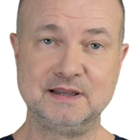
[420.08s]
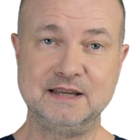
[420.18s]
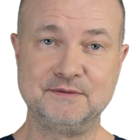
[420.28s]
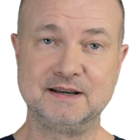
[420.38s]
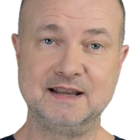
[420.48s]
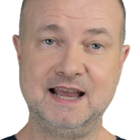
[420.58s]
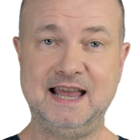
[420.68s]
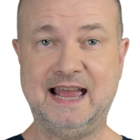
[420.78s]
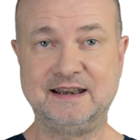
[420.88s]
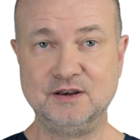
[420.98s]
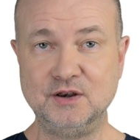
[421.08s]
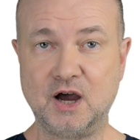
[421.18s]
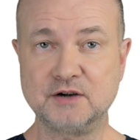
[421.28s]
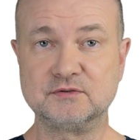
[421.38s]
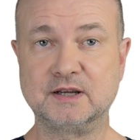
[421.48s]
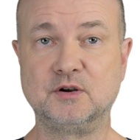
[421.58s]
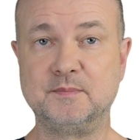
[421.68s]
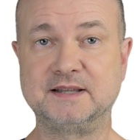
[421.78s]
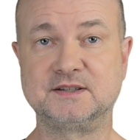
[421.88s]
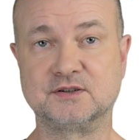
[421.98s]
leave it and not
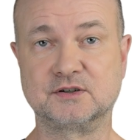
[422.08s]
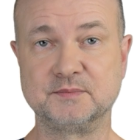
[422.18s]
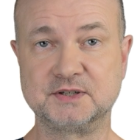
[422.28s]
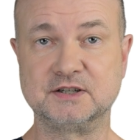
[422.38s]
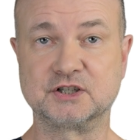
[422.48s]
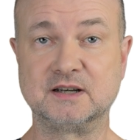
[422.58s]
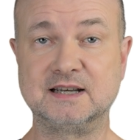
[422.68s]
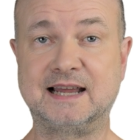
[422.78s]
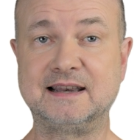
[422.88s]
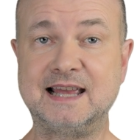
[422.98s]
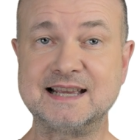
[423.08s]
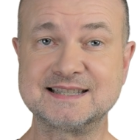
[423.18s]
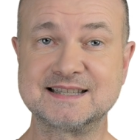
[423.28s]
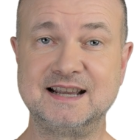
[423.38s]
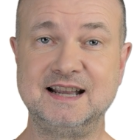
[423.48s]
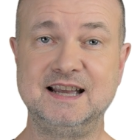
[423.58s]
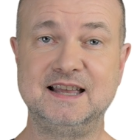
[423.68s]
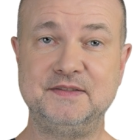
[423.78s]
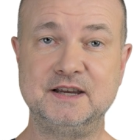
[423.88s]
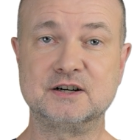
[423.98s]
recommend circumcision unless
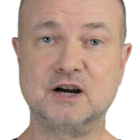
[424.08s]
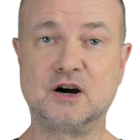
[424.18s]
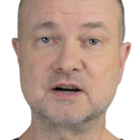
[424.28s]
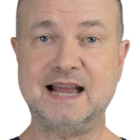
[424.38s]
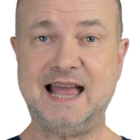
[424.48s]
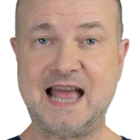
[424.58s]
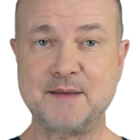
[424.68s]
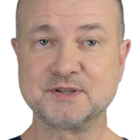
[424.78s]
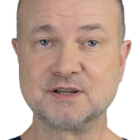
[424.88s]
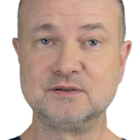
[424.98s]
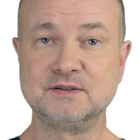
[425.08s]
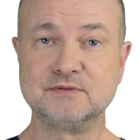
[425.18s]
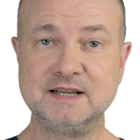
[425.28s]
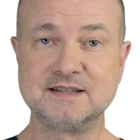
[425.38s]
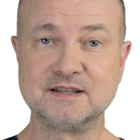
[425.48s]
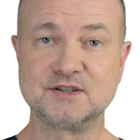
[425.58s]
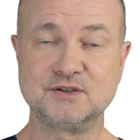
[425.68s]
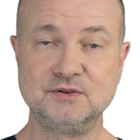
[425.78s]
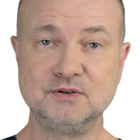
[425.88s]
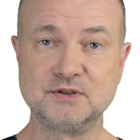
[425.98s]
there are absolute reasons
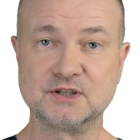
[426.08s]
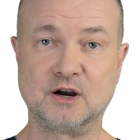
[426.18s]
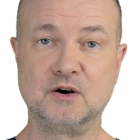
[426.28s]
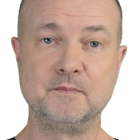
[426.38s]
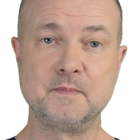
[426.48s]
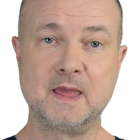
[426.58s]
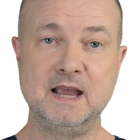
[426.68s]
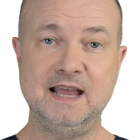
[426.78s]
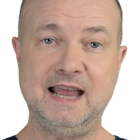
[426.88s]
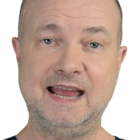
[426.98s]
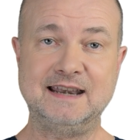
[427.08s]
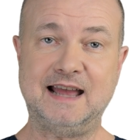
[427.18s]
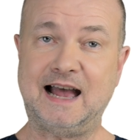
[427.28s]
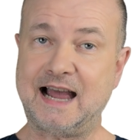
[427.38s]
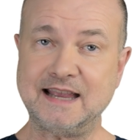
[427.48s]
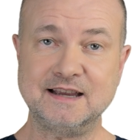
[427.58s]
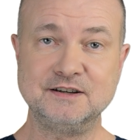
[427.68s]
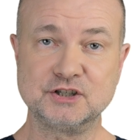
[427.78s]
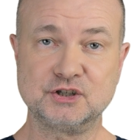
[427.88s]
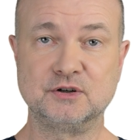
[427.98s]
to do so. And I
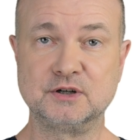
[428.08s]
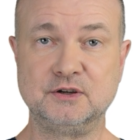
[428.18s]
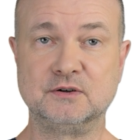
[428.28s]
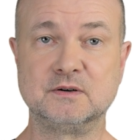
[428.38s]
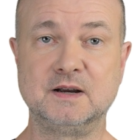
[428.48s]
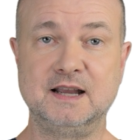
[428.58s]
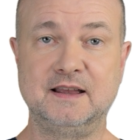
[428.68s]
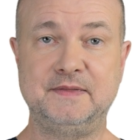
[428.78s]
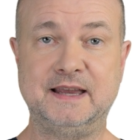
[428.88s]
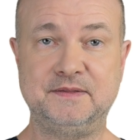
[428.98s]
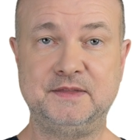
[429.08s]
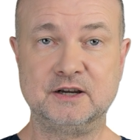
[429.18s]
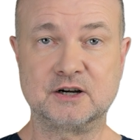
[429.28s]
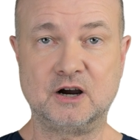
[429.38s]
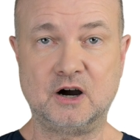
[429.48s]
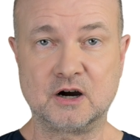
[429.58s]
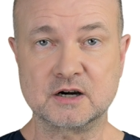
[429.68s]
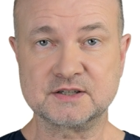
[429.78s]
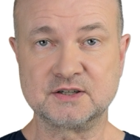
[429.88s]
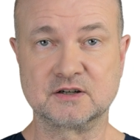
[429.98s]
can assure you that there
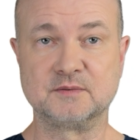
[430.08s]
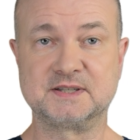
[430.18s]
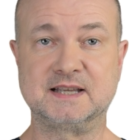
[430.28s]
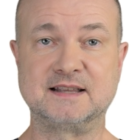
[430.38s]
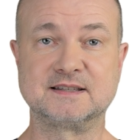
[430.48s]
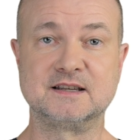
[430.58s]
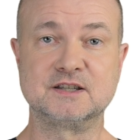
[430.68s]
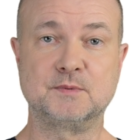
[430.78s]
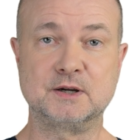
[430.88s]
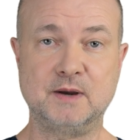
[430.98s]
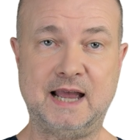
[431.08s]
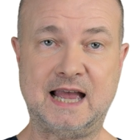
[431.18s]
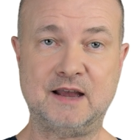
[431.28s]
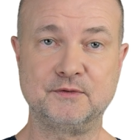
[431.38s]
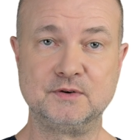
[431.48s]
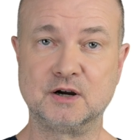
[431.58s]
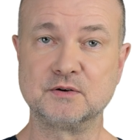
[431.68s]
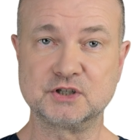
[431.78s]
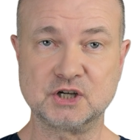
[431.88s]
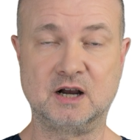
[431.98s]
are circumstances where you have
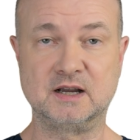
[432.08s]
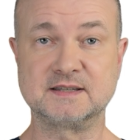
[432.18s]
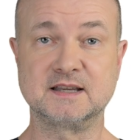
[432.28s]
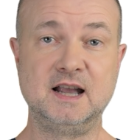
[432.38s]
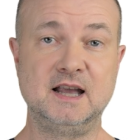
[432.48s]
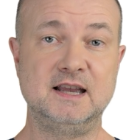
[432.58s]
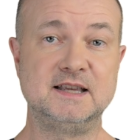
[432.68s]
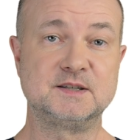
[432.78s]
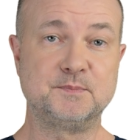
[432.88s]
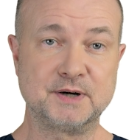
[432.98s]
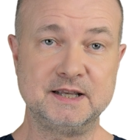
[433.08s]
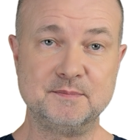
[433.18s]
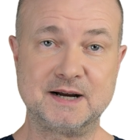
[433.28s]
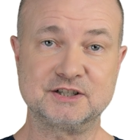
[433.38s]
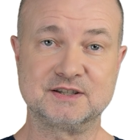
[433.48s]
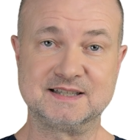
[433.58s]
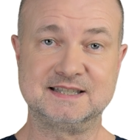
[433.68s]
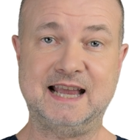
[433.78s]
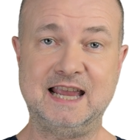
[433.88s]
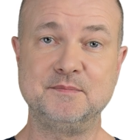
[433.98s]
no choice. It's pretty much the
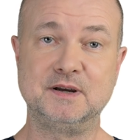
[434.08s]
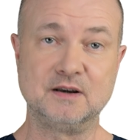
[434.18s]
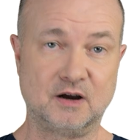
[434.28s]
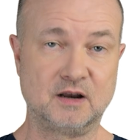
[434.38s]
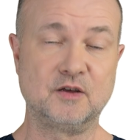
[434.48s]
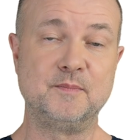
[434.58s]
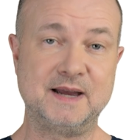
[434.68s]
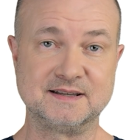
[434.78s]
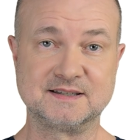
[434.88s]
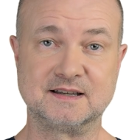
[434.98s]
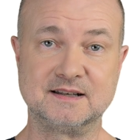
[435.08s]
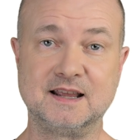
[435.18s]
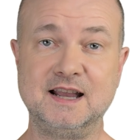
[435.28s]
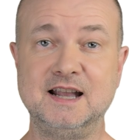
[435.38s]
same in all of medicine.